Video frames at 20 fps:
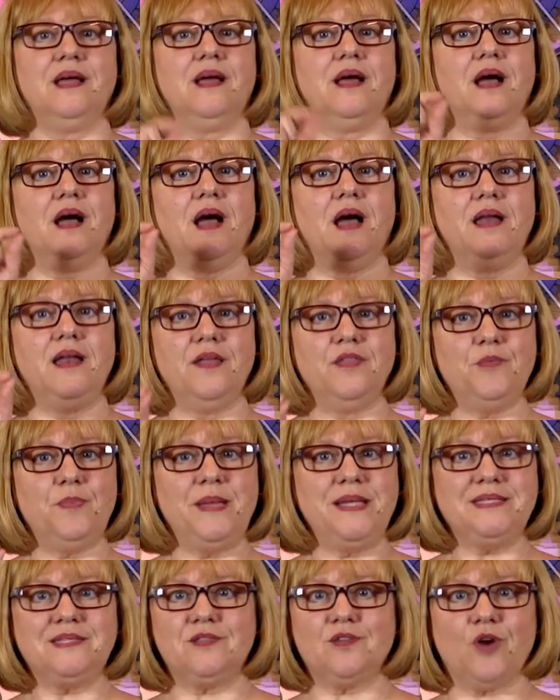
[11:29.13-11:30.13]
Another
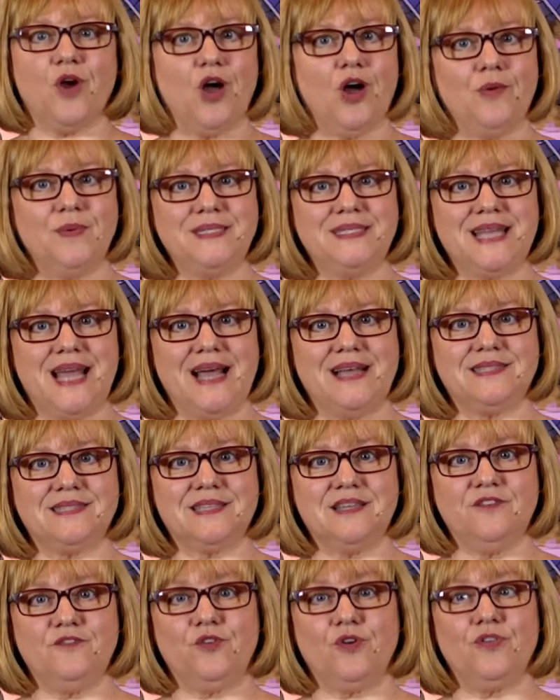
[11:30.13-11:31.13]
piece they're always
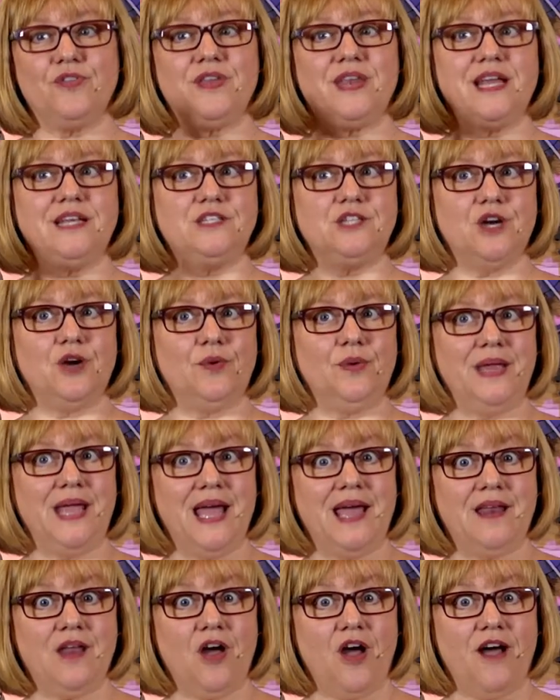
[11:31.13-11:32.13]
asking for that I don't
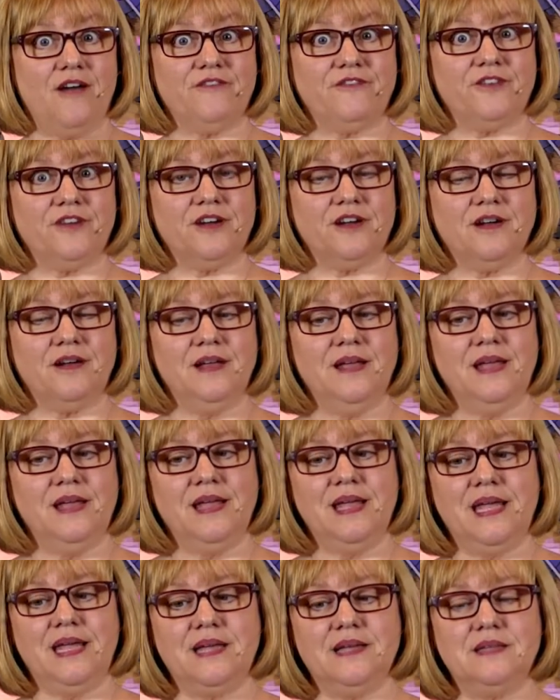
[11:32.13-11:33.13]
yet offer
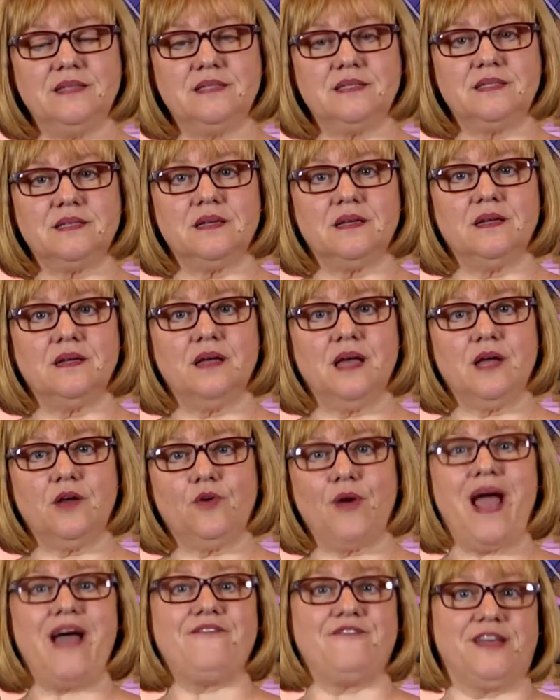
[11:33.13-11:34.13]
is
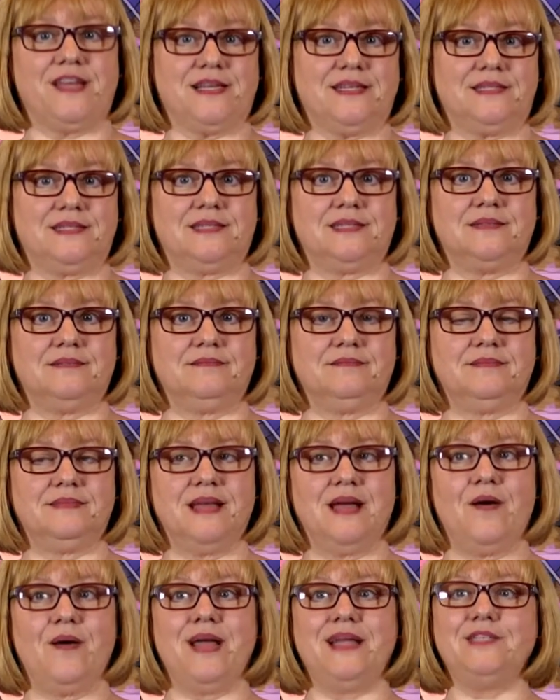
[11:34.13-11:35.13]
graphics.
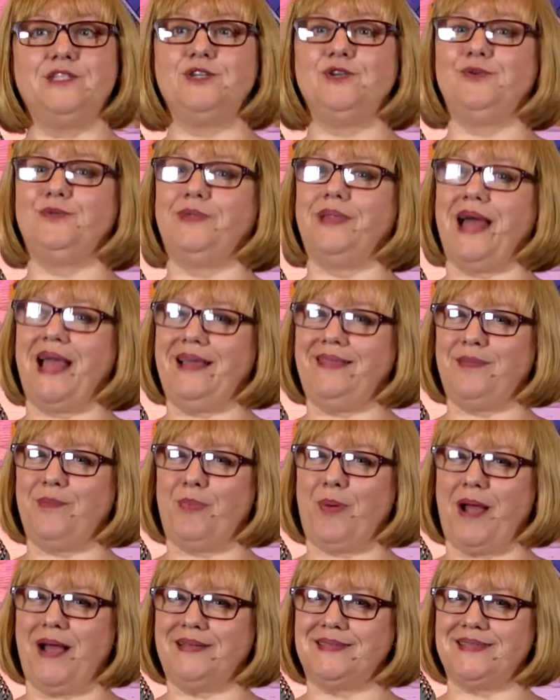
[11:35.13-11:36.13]
Now, I do like the
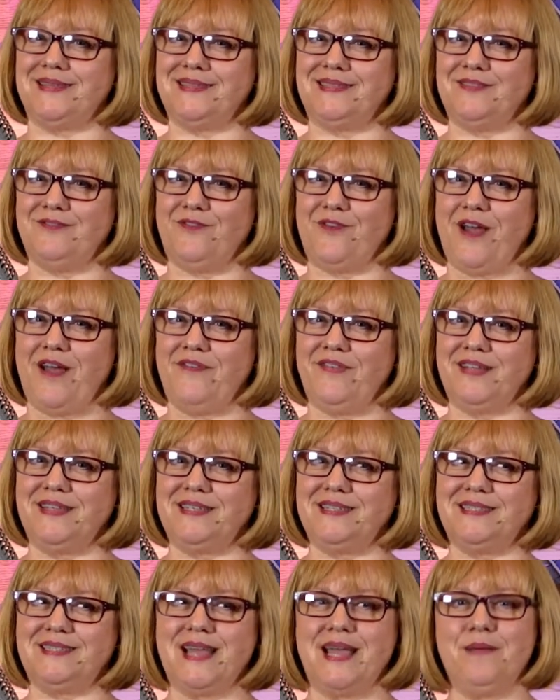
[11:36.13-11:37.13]
process of graphic
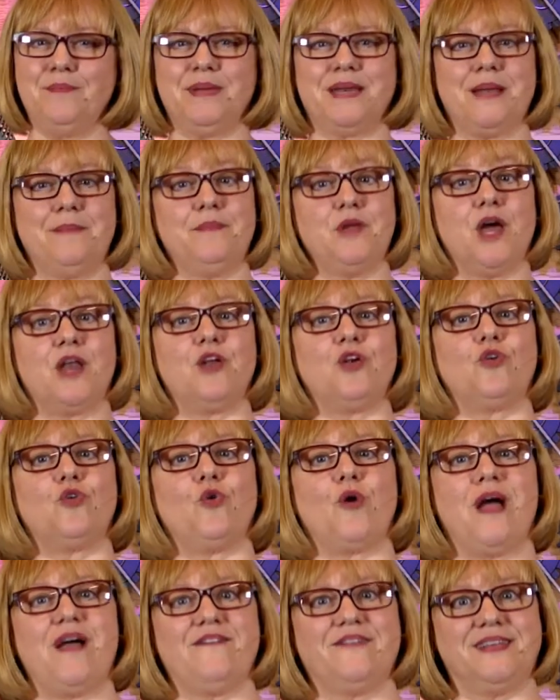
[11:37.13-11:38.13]
design, but I'm not a
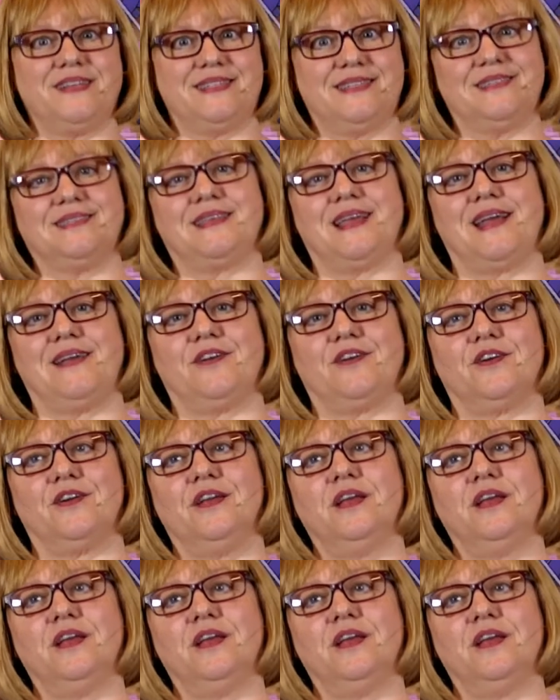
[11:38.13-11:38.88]
graphic designer.